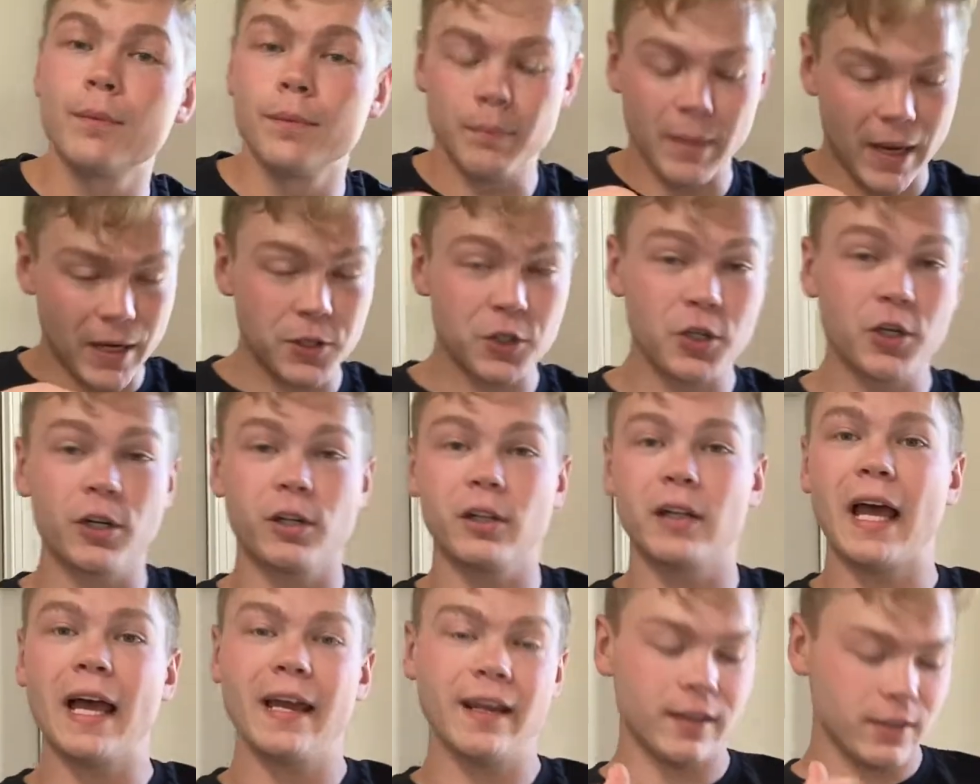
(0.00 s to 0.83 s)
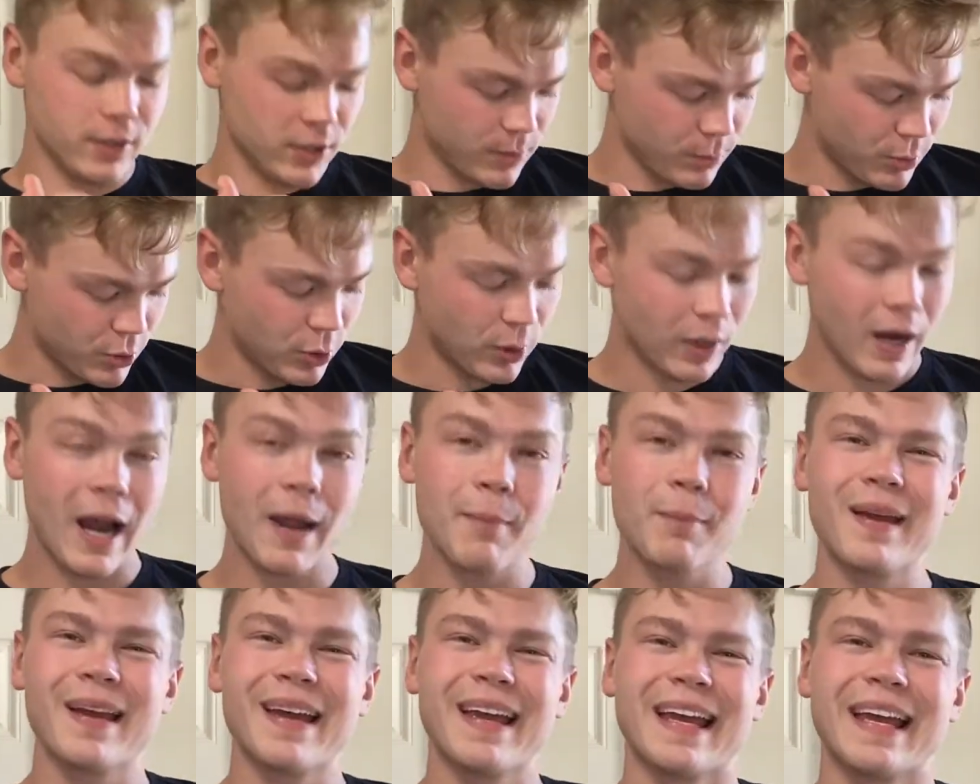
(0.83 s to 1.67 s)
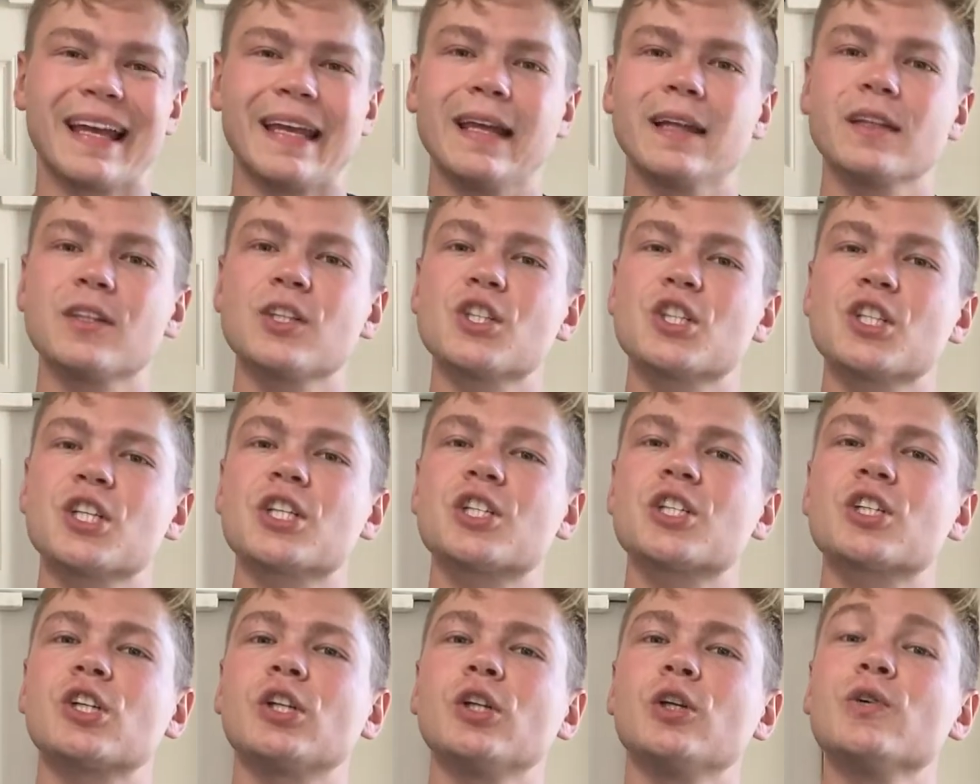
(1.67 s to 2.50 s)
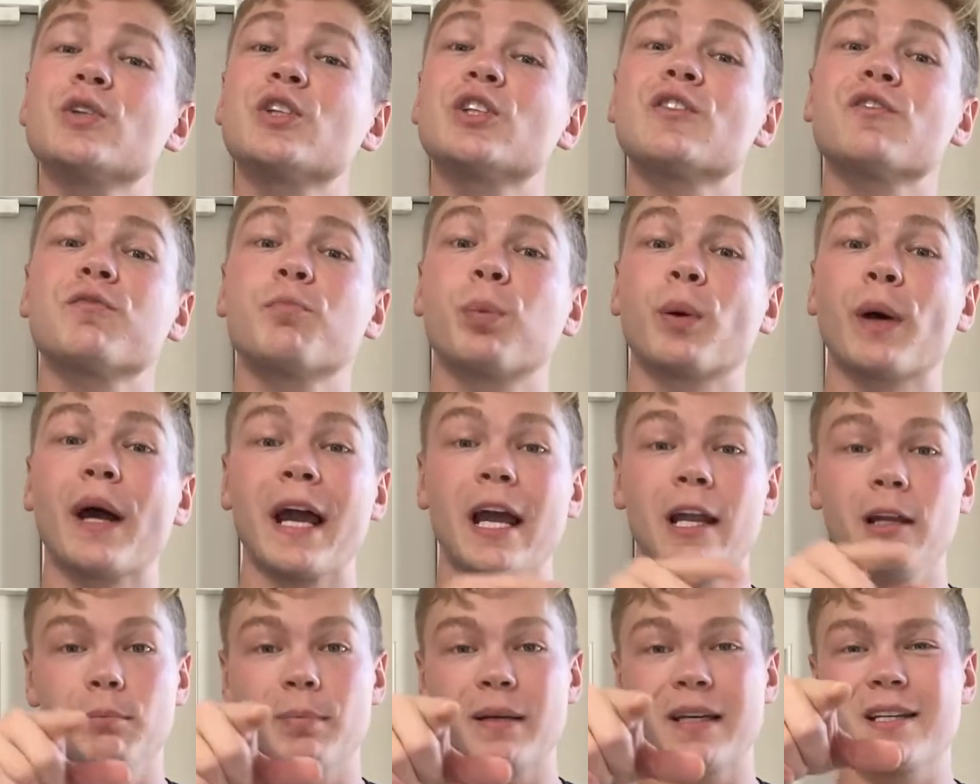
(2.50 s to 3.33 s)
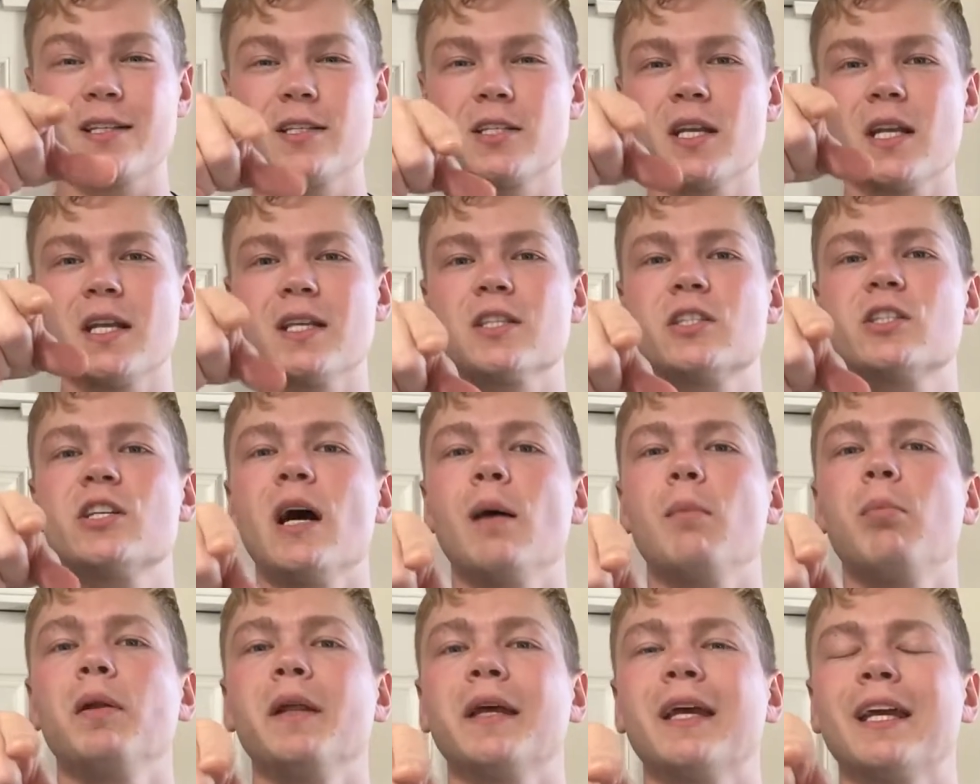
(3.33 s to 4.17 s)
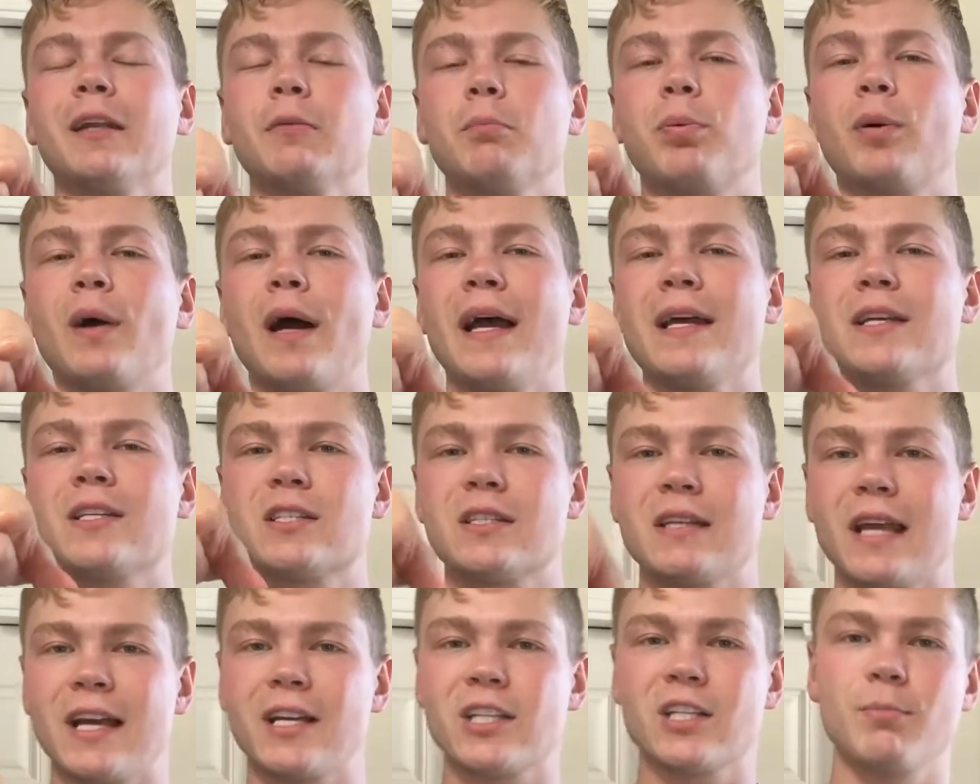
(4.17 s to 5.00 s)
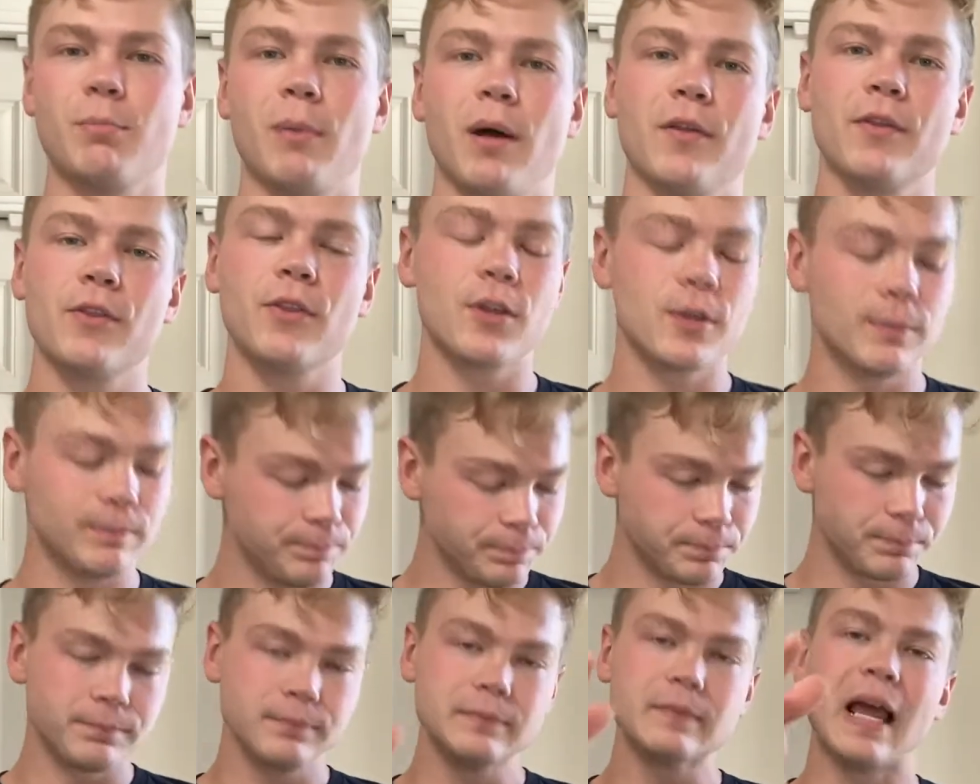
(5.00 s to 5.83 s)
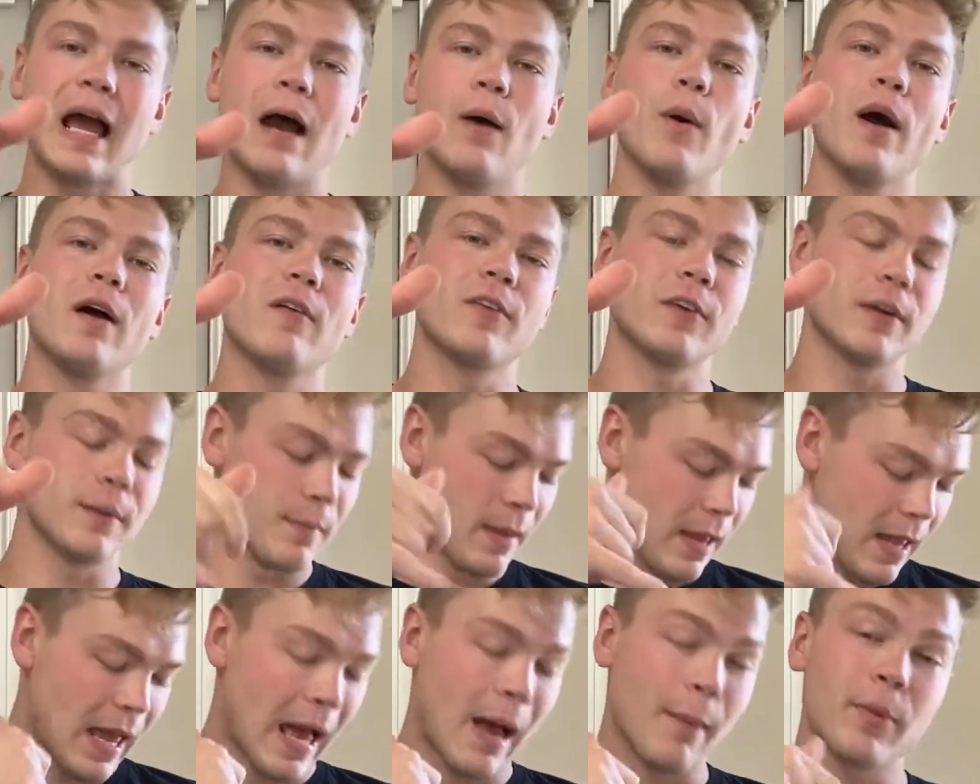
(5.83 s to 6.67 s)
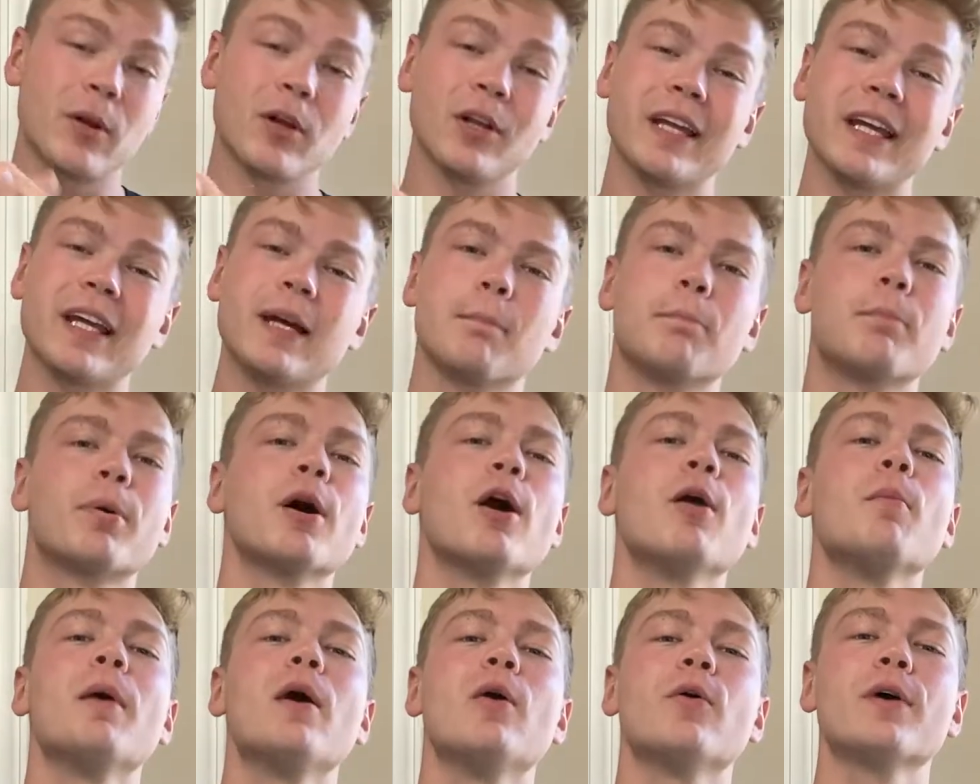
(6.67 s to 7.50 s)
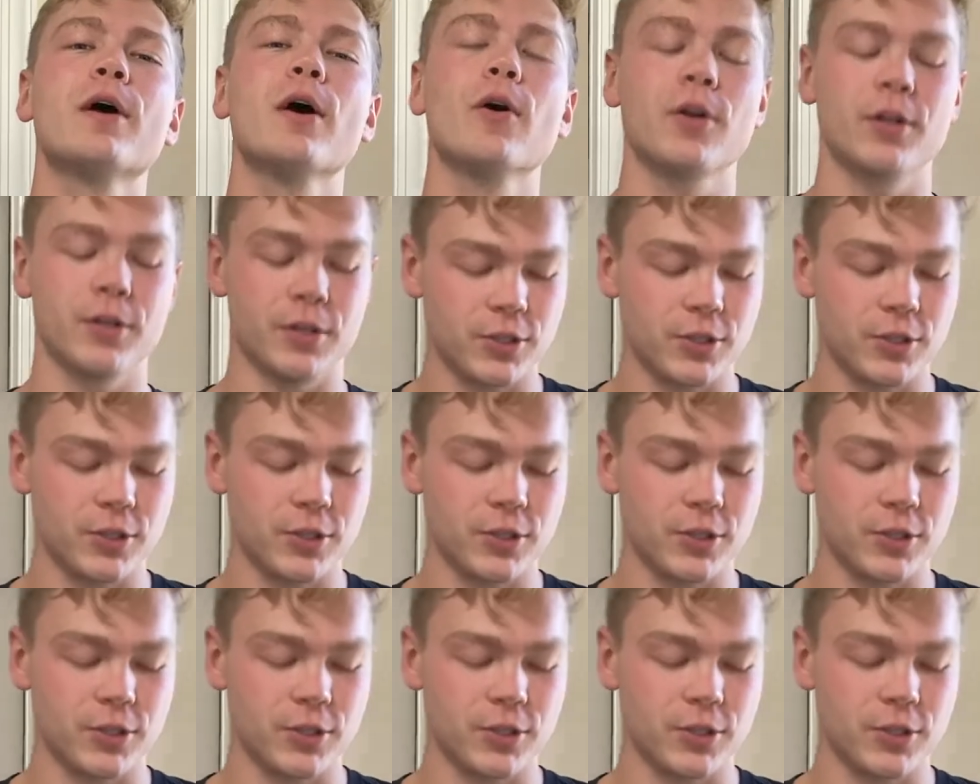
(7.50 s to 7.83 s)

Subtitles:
Make sure to like and subscribe. Get this exclusive brand because it is doubling in price next month. However, I'm going to link a promo code in the